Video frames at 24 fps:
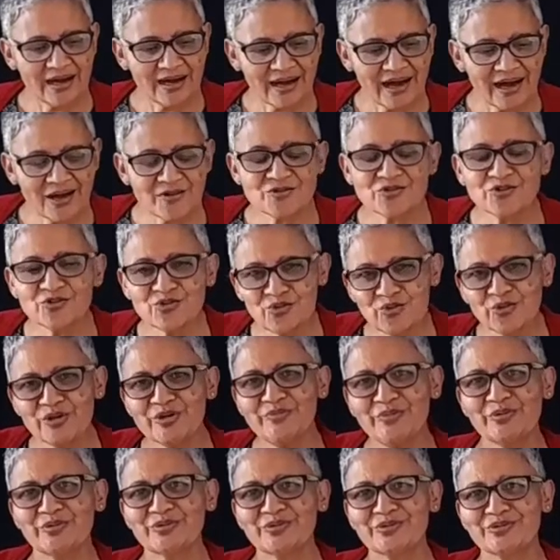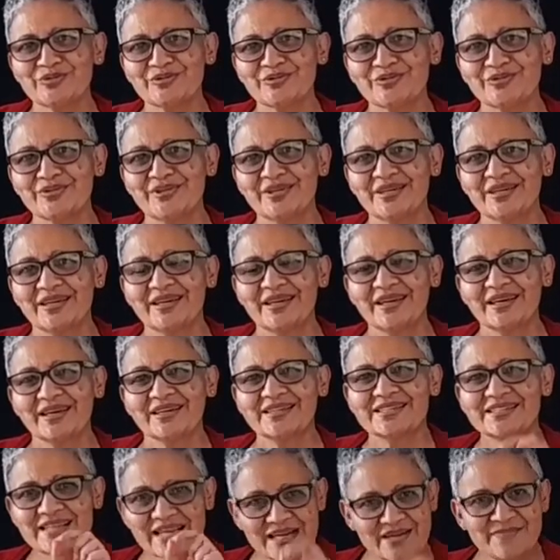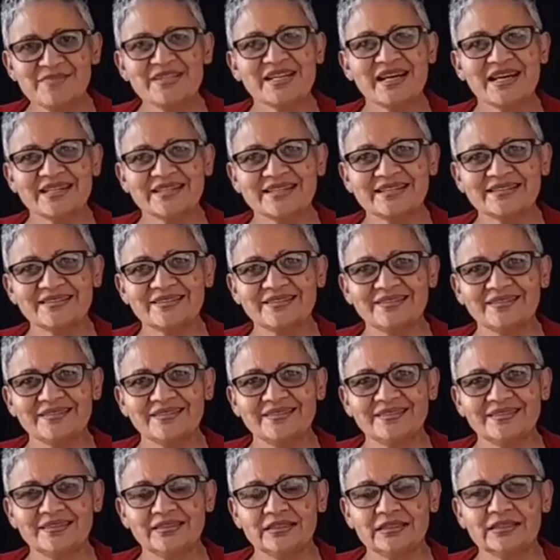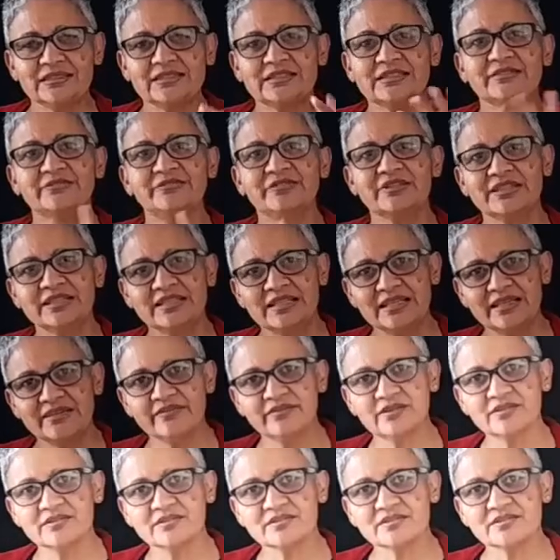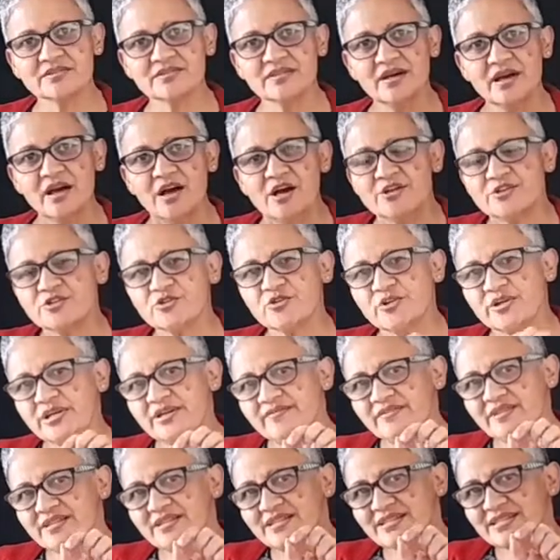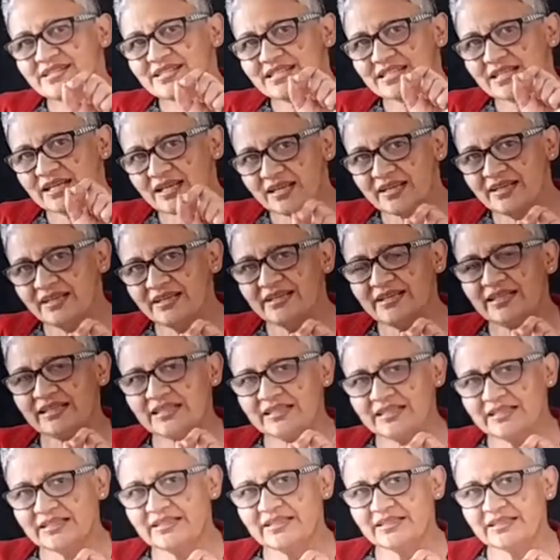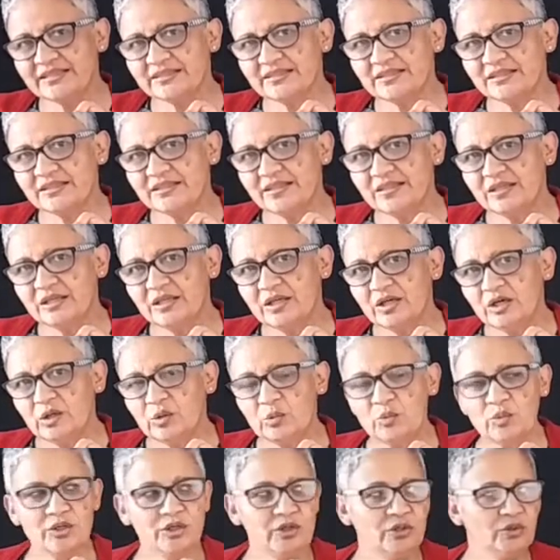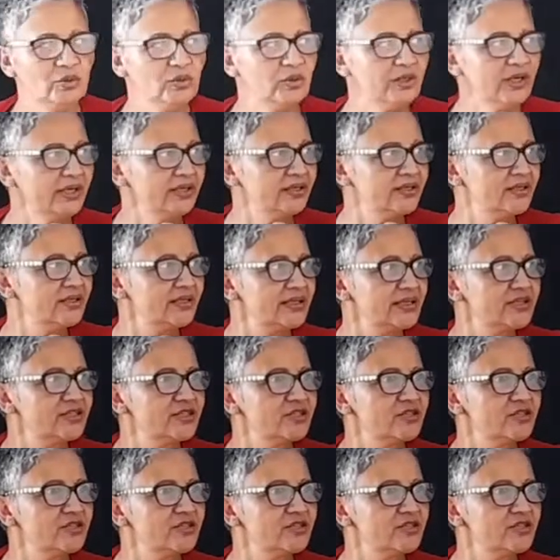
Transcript: Our storybooks, same title, different levels. So even the struggling learner will look at the rest